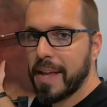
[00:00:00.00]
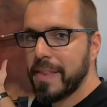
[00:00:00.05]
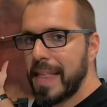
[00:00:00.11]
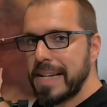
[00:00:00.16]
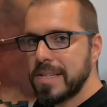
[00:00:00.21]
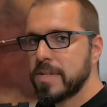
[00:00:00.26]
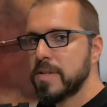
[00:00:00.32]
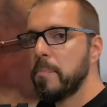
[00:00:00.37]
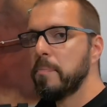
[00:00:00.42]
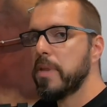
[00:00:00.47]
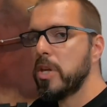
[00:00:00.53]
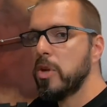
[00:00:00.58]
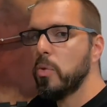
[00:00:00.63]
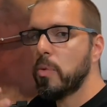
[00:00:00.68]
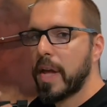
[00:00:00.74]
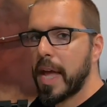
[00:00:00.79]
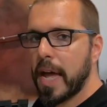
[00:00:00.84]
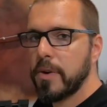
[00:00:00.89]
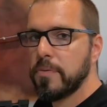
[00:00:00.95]
And that's something
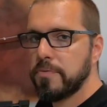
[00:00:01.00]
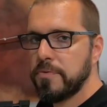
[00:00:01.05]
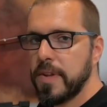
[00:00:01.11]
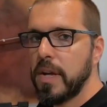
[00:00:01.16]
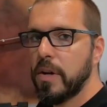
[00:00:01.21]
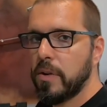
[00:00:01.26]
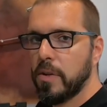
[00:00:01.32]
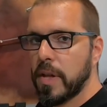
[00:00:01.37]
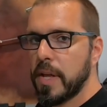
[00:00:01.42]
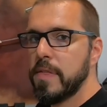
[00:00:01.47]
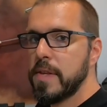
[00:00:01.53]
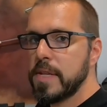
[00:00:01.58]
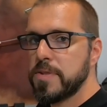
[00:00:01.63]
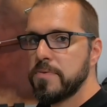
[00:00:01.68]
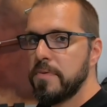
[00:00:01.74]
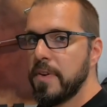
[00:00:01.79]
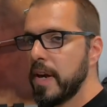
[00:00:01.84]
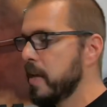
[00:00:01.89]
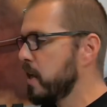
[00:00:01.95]
you can't feel in this
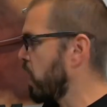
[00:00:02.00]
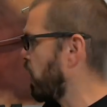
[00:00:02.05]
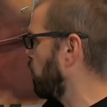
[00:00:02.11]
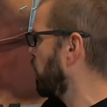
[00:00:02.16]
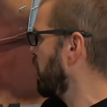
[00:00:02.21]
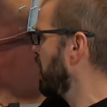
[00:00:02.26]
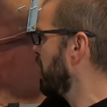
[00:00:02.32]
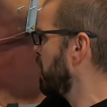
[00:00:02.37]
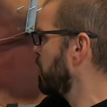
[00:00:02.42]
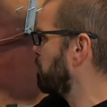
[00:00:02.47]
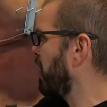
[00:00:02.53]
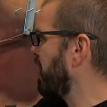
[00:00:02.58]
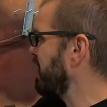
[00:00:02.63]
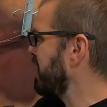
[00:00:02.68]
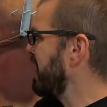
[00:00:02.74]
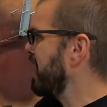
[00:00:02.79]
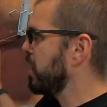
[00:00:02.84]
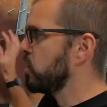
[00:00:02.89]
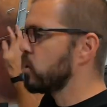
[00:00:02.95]
video,
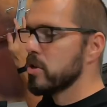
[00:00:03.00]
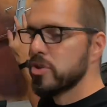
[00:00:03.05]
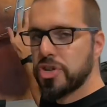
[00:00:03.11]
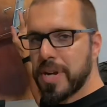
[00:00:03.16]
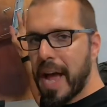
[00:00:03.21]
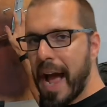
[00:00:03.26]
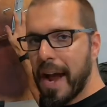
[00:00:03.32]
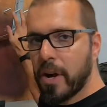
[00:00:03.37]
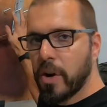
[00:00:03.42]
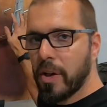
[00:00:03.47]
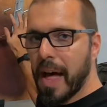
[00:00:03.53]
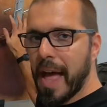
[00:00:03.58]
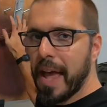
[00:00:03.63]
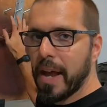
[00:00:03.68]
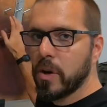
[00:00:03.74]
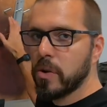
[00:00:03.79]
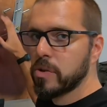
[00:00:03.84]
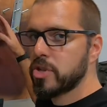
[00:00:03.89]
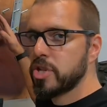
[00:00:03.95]
but your shackle
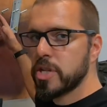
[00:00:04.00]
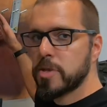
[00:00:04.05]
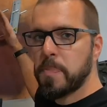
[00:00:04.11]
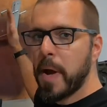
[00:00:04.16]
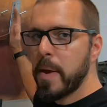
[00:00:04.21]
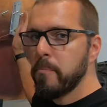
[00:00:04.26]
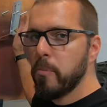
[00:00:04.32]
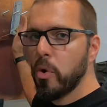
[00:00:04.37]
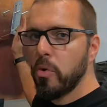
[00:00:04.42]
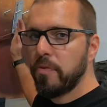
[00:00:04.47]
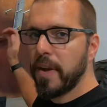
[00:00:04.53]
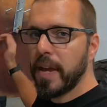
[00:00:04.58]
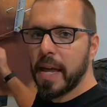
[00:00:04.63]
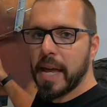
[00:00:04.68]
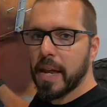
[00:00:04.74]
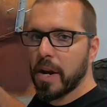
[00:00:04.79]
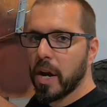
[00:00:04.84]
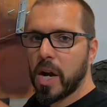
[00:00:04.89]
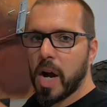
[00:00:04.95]
angle, just by moving
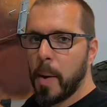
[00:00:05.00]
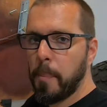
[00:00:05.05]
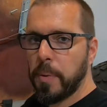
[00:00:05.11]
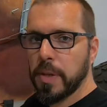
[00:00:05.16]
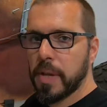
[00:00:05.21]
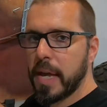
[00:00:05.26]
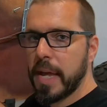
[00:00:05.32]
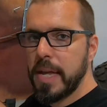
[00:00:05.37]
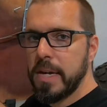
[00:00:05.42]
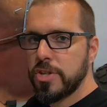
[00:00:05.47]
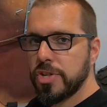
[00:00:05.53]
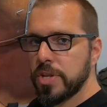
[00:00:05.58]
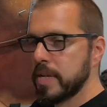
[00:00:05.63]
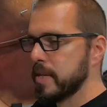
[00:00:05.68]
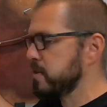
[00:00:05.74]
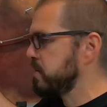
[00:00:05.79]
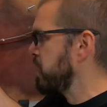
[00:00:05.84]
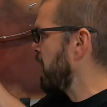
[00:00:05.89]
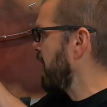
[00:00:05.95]
it a couple of
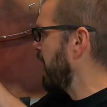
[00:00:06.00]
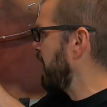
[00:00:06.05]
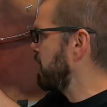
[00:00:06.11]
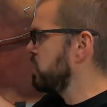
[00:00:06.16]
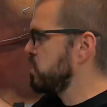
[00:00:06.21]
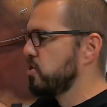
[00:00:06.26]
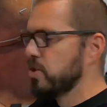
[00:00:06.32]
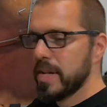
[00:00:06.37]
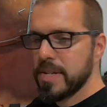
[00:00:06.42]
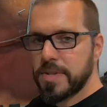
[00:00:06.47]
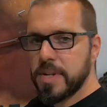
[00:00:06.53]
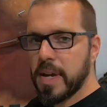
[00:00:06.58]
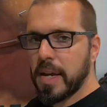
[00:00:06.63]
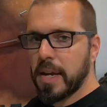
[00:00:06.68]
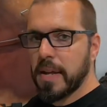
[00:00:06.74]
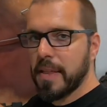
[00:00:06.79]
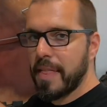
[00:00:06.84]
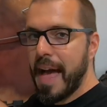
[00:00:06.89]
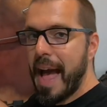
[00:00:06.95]
inches and
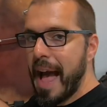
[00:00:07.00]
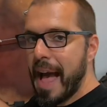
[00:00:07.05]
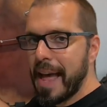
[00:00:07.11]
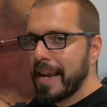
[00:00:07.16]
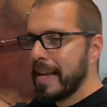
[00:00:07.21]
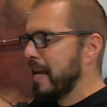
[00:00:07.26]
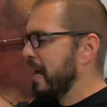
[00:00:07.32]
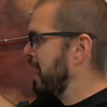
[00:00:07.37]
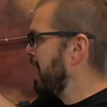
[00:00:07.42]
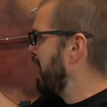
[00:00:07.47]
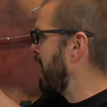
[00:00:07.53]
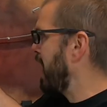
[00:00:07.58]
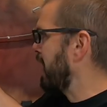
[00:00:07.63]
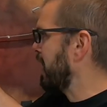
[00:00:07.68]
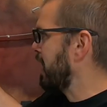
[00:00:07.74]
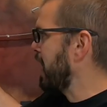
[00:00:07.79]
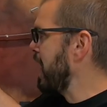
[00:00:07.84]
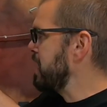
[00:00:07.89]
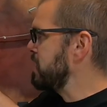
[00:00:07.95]
adjusting that,
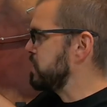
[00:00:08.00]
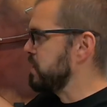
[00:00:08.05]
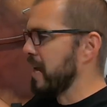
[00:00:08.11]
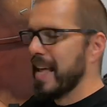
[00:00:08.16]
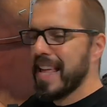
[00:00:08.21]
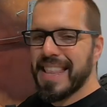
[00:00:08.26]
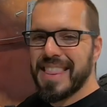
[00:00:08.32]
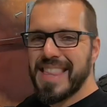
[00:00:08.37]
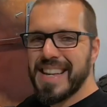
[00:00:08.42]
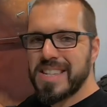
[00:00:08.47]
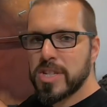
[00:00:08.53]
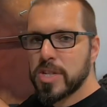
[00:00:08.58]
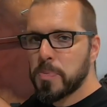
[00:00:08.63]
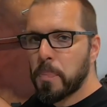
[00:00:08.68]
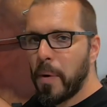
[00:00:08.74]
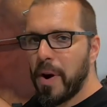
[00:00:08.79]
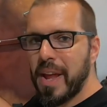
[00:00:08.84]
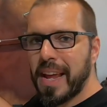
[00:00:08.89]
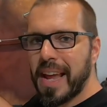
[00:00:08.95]
guys, this
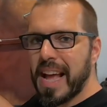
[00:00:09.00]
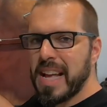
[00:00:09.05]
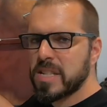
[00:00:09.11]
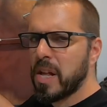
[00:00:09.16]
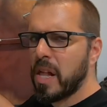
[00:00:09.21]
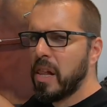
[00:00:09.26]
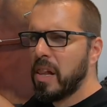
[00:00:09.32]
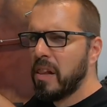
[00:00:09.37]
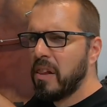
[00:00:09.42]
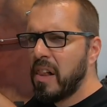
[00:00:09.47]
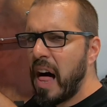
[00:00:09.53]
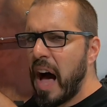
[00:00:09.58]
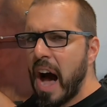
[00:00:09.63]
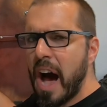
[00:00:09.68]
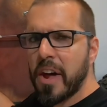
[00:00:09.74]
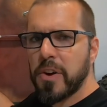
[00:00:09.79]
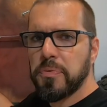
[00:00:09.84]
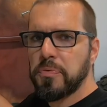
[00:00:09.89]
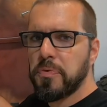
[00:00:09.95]
spring is a
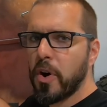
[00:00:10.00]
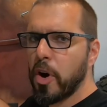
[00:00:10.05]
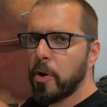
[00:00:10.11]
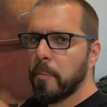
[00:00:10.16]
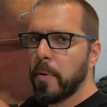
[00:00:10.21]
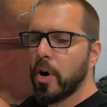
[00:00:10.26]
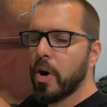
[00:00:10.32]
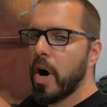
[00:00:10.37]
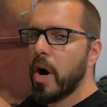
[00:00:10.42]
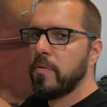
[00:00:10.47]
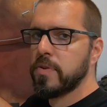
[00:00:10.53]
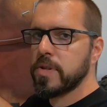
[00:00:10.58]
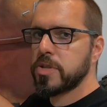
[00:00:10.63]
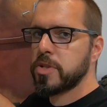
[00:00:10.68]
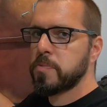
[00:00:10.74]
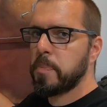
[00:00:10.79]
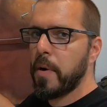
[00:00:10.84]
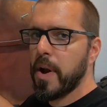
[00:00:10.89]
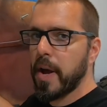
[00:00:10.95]
lot firmer of a
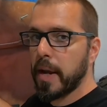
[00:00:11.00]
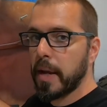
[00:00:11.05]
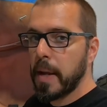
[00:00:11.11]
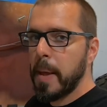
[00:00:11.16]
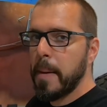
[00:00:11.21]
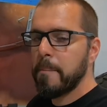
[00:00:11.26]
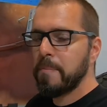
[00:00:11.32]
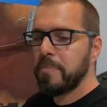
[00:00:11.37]
spring.